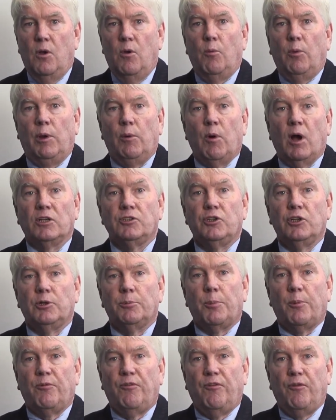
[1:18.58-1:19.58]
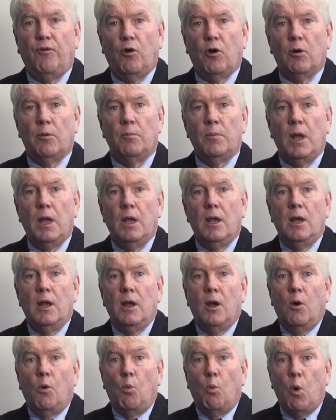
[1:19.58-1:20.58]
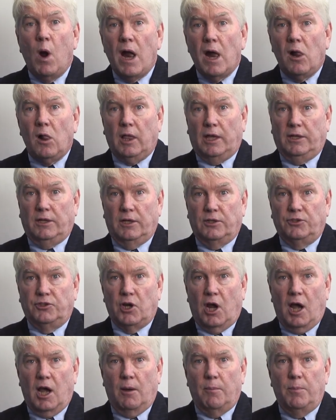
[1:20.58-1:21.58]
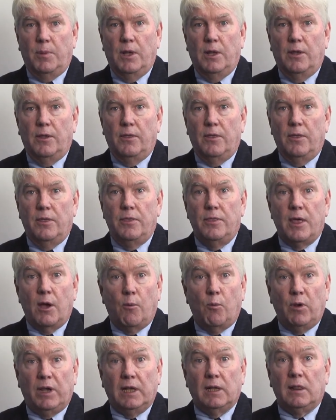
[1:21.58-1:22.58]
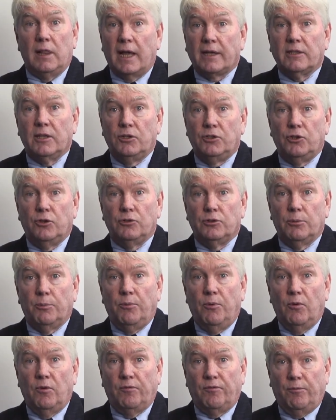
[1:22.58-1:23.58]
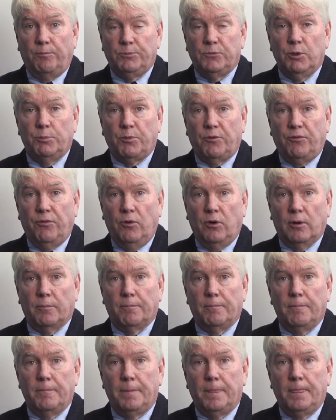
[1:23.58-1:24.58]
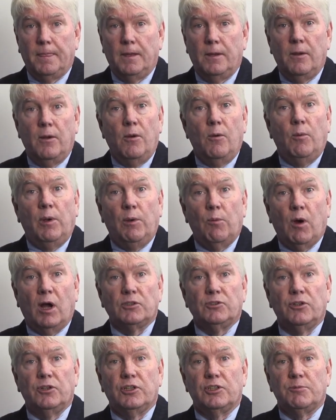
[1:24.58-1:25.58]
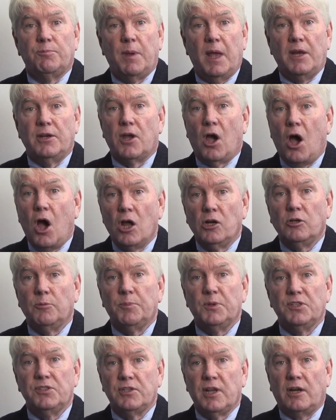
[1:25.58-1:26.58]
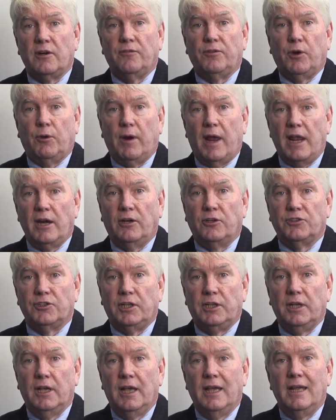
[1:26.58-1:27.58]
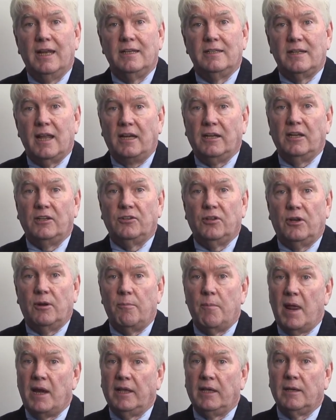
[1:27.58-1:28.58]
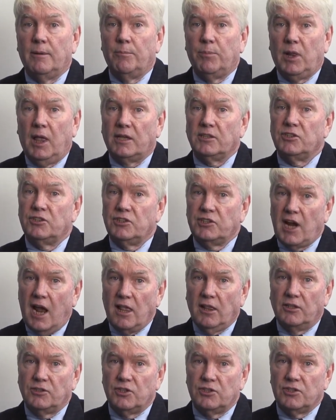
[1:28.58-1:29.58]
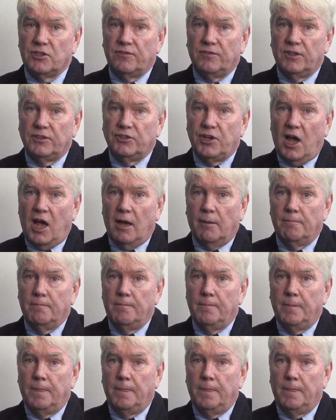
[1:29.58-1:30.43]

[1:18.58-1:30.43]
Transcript: We want you to perform well in the job that we elected you to perform. We want you to spend 100% of your energy tending to the many complex challenges of the job.